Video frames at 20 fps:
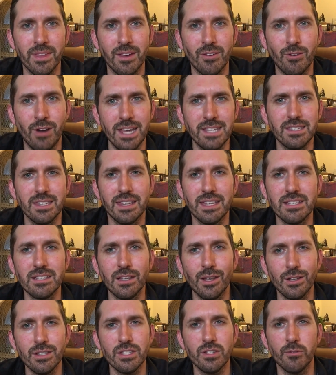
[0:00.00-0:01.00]
Right? So there's
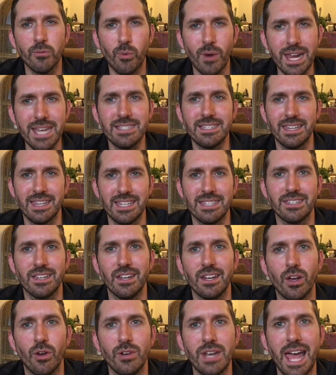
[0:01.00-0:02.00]
lots of ways that this could
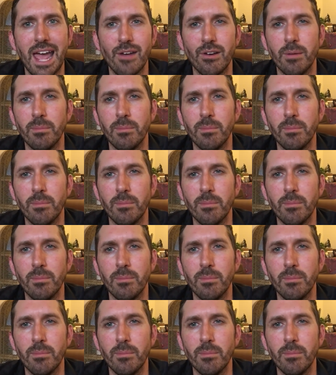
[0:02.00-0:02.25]
go down.